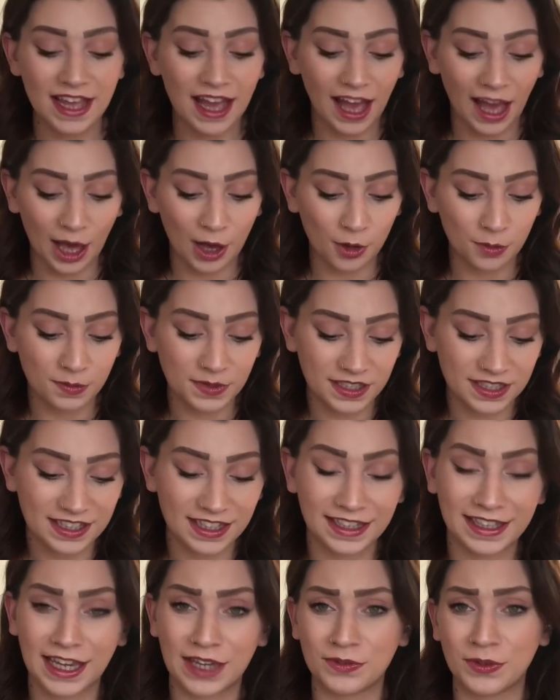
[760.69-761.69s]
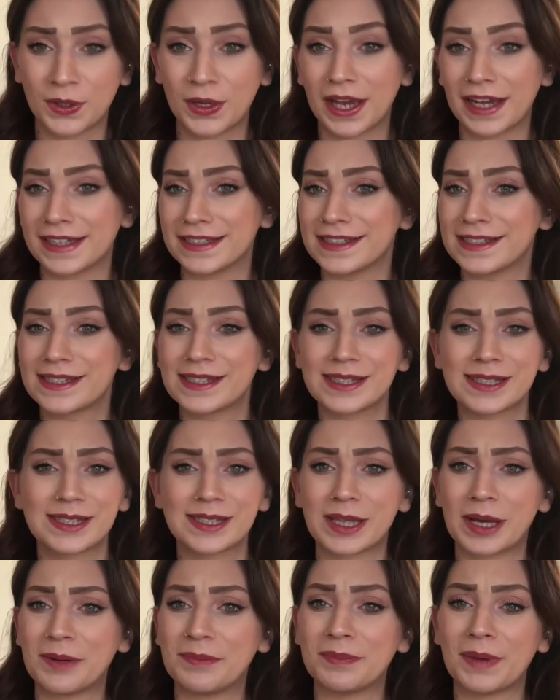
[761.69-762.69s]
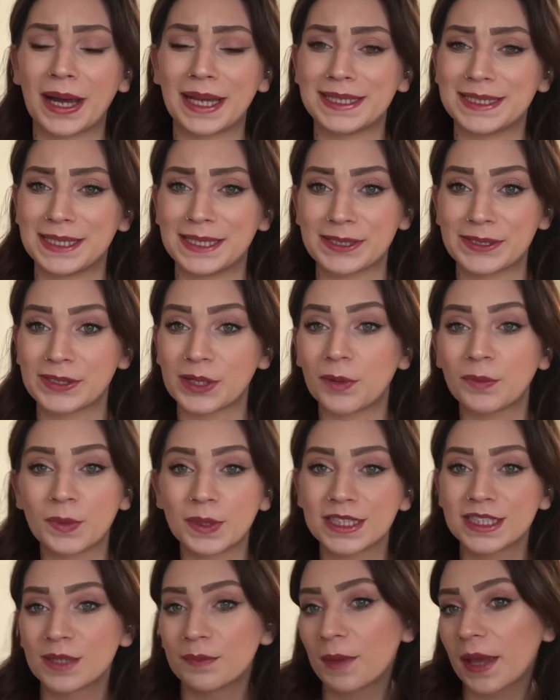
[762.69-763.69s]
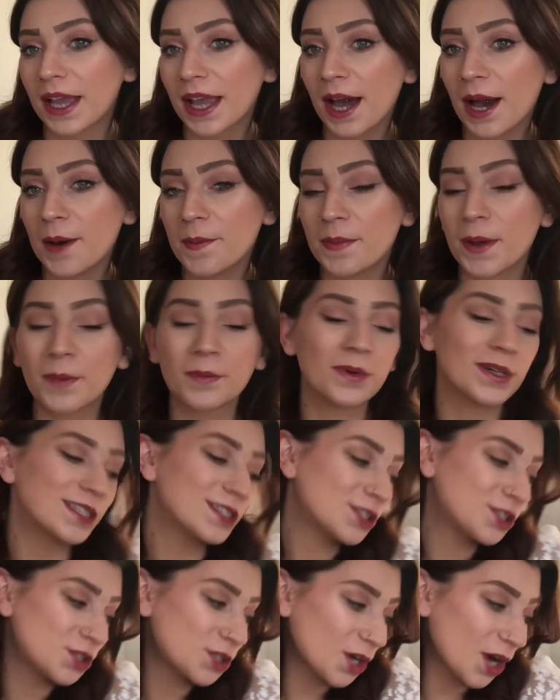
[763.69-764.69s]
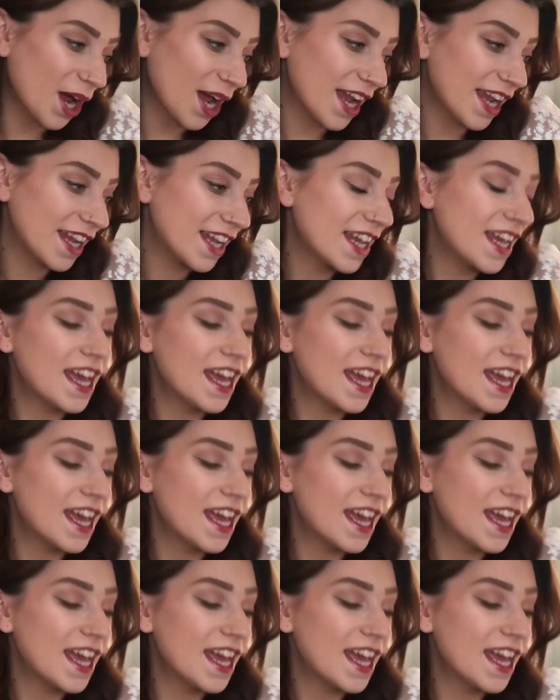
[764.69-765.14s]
I hope this gave you guys some ideas on what to pick up and what to try.